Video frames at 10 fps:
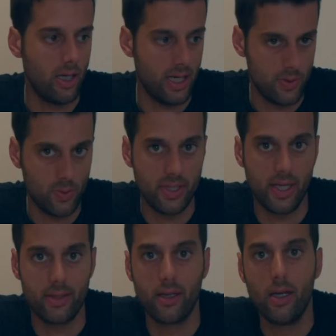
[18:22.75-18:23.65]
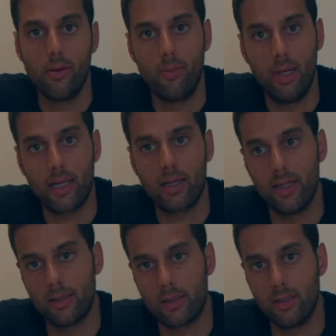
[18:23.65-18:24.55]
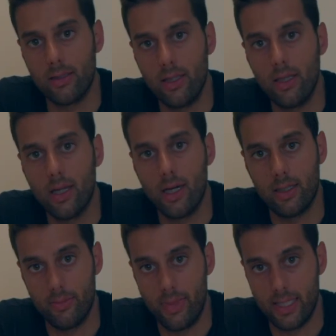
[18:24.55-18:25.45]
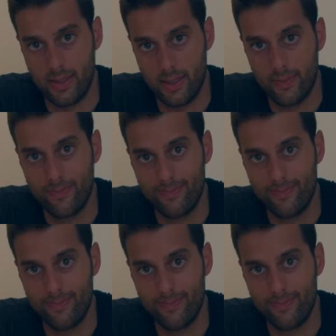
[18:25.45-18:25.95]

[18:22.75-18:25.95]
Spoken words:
As we said, black and green tea are the best.